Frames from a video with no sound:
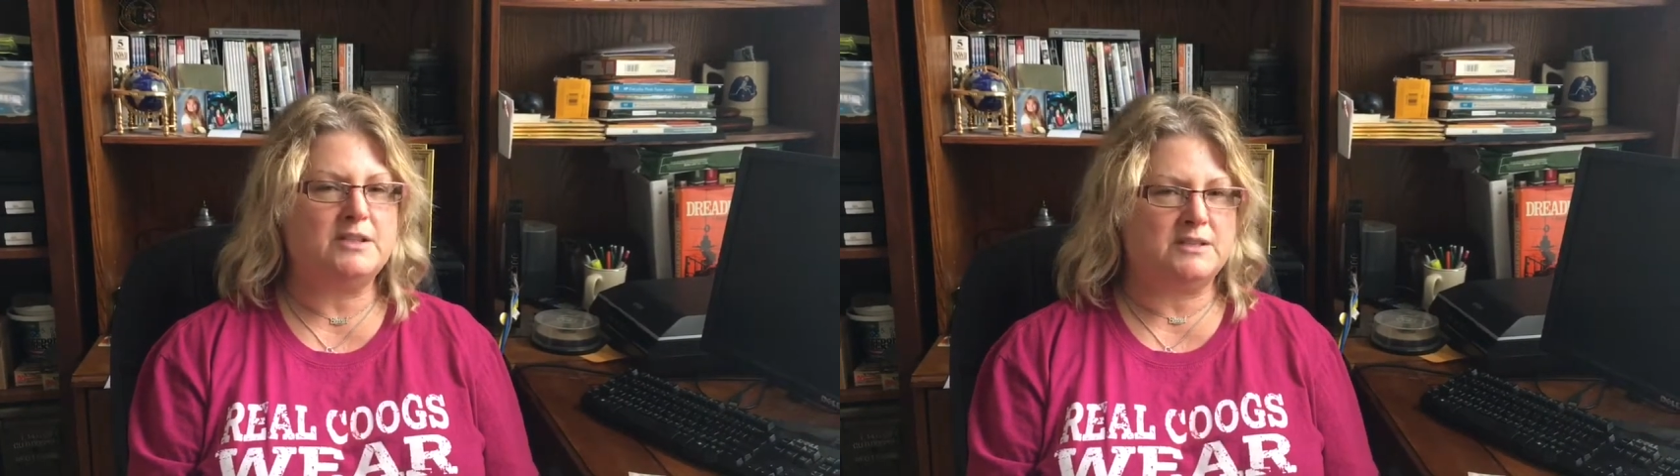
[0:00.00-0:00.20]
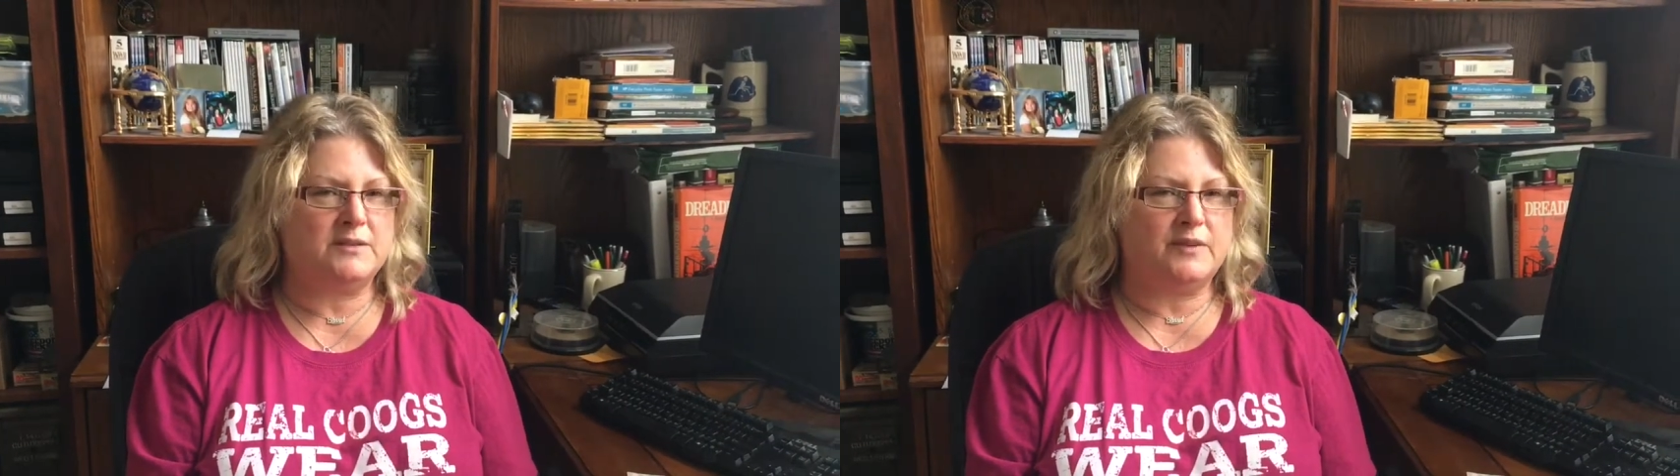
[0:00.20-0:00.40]

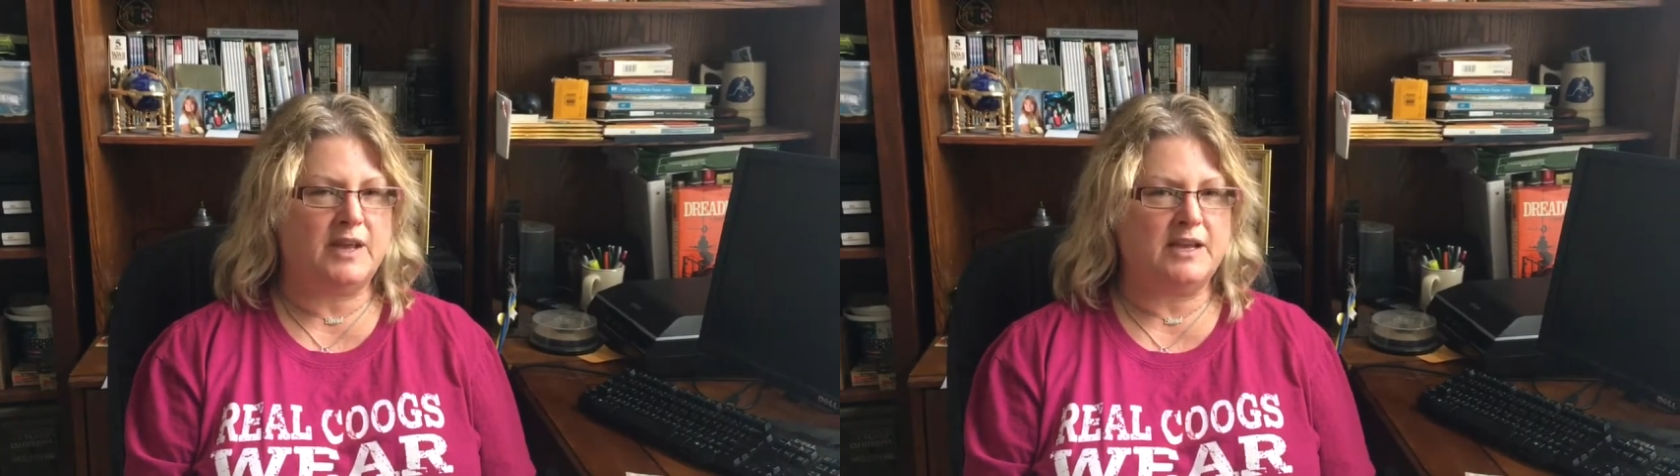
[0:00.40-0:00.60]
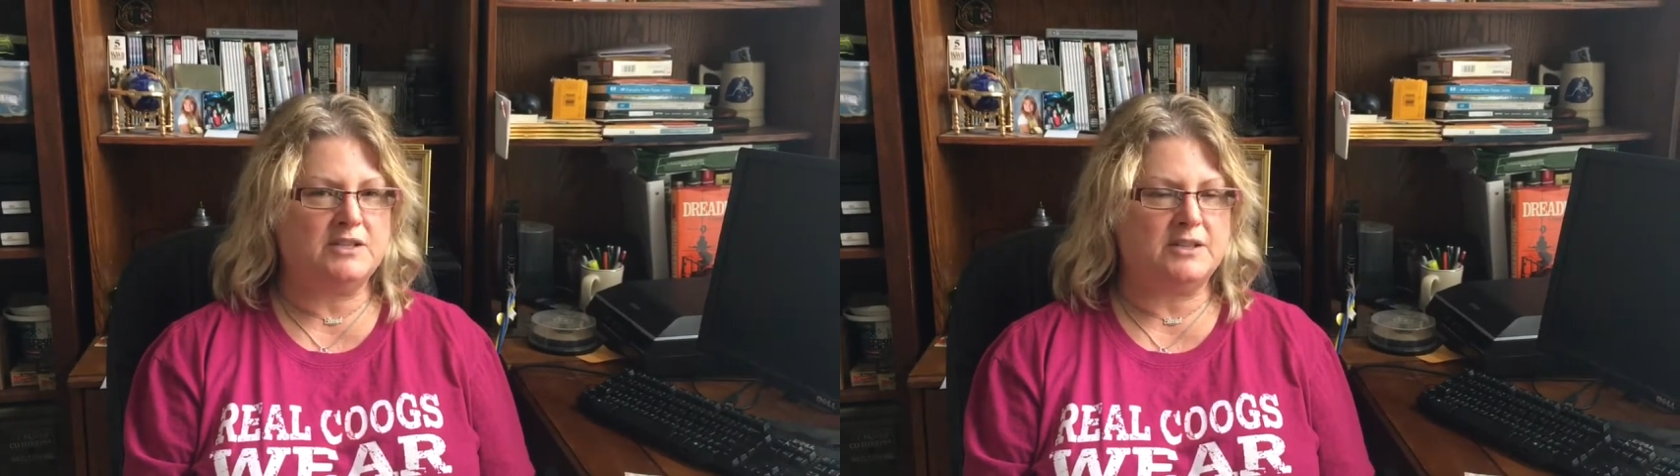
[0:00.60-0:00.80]

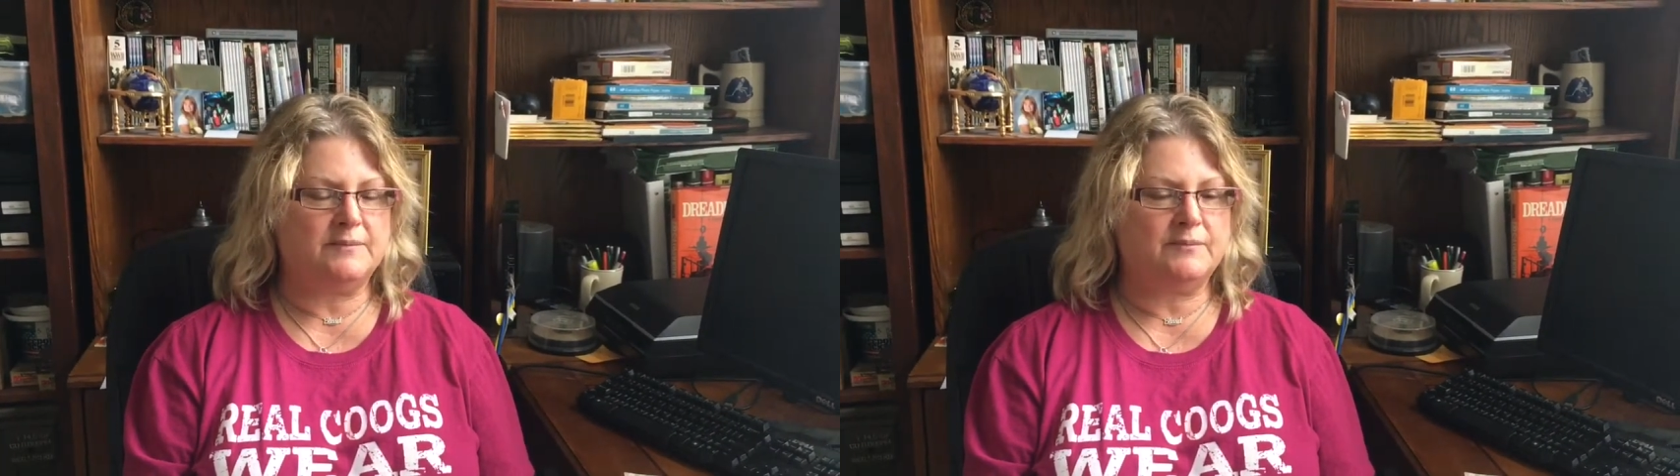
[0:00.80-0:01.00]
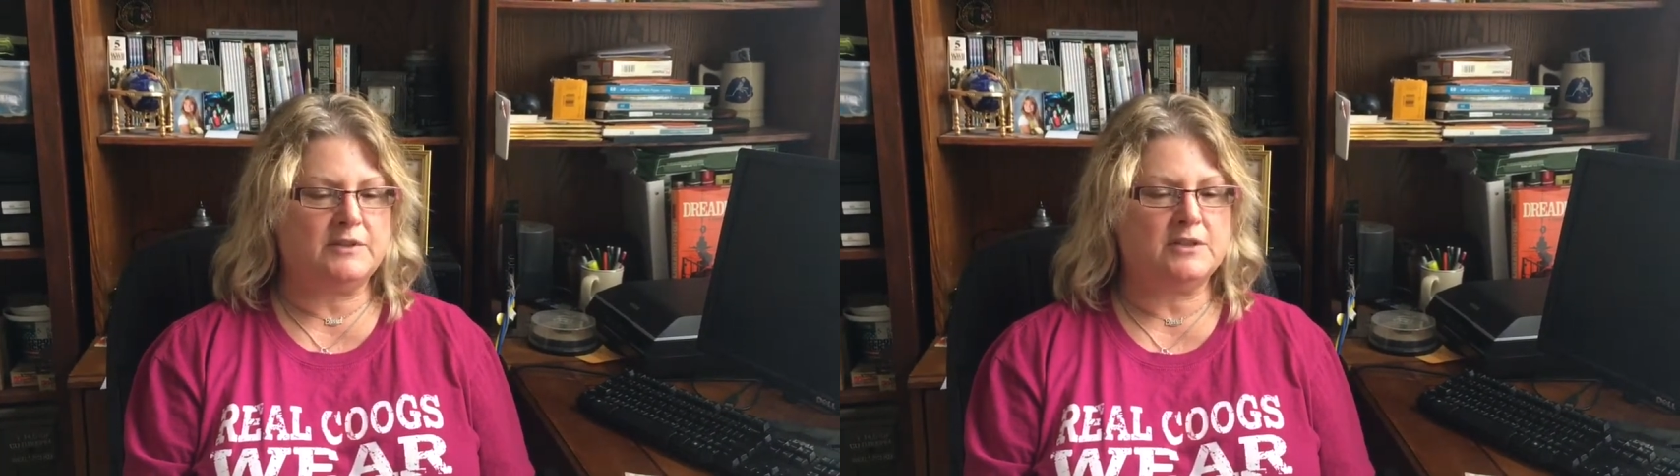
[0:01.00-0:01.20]
justification.
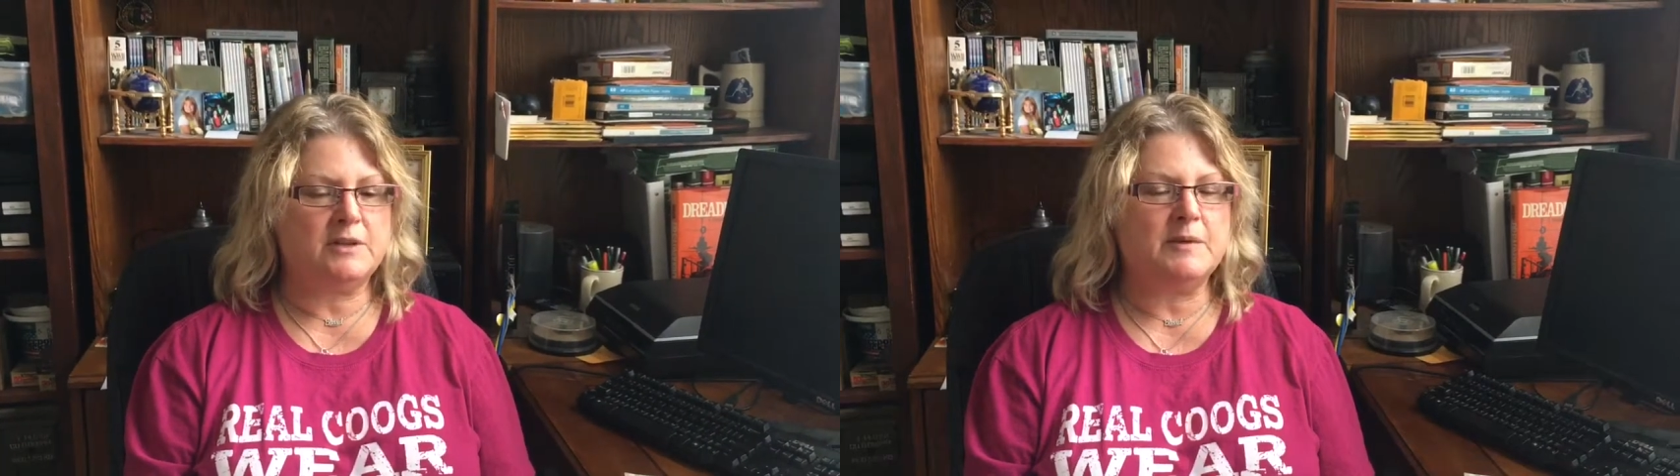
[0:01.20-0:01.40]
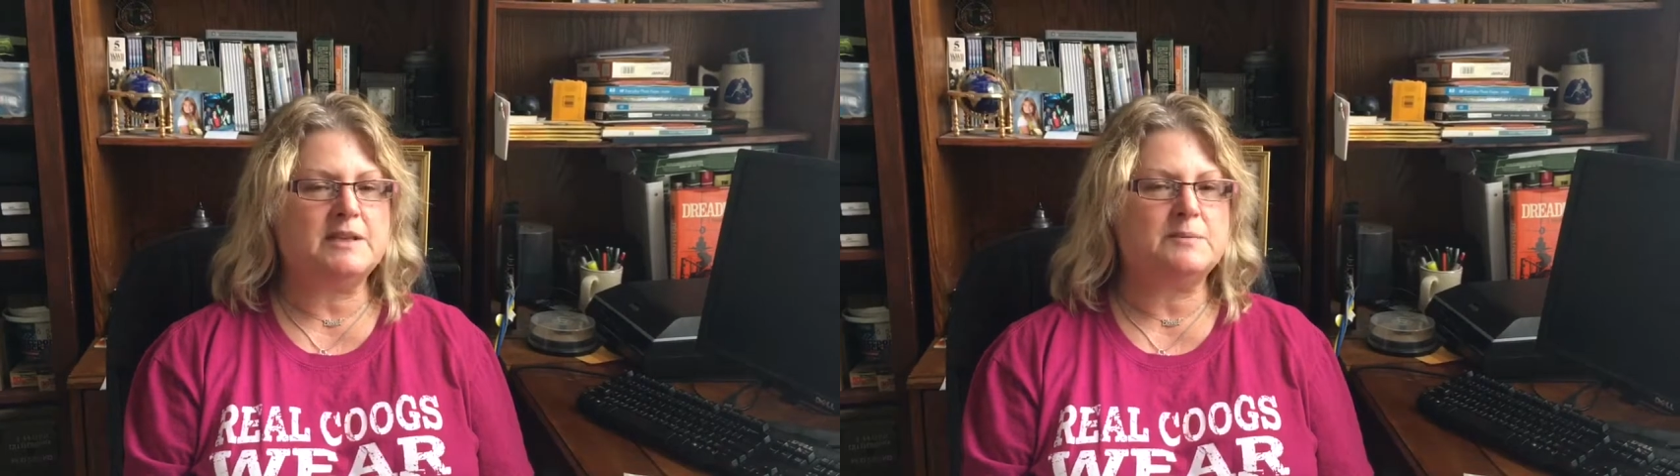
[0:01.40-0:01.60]
So
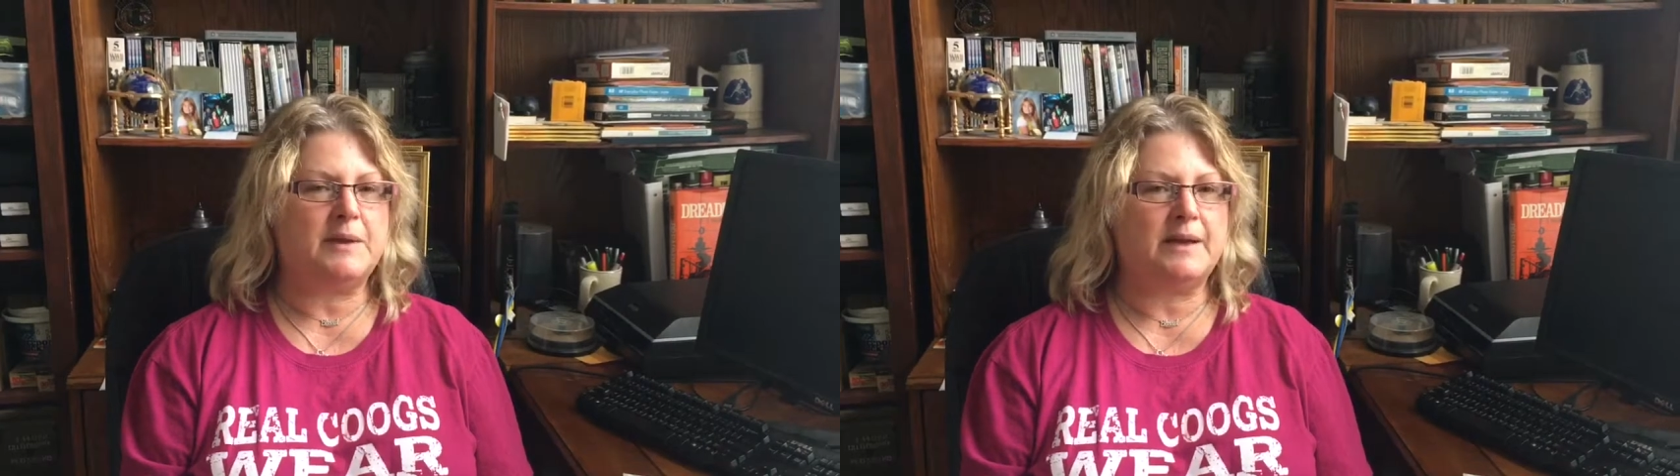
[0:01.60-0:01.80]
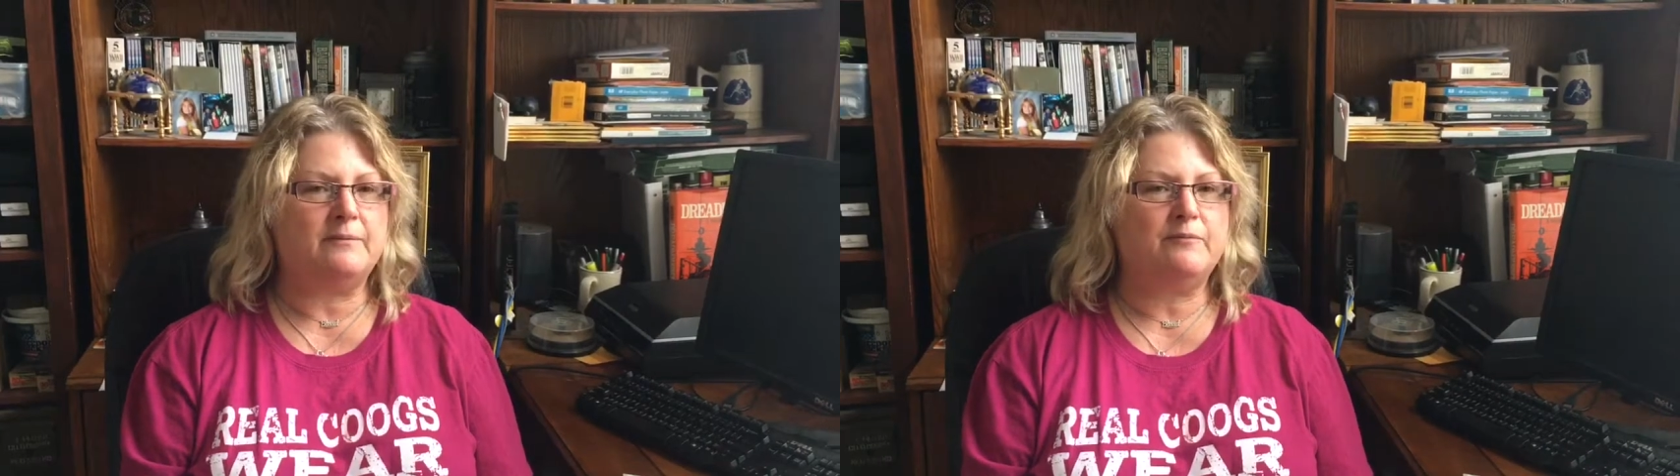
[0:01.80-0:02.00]
let me explain.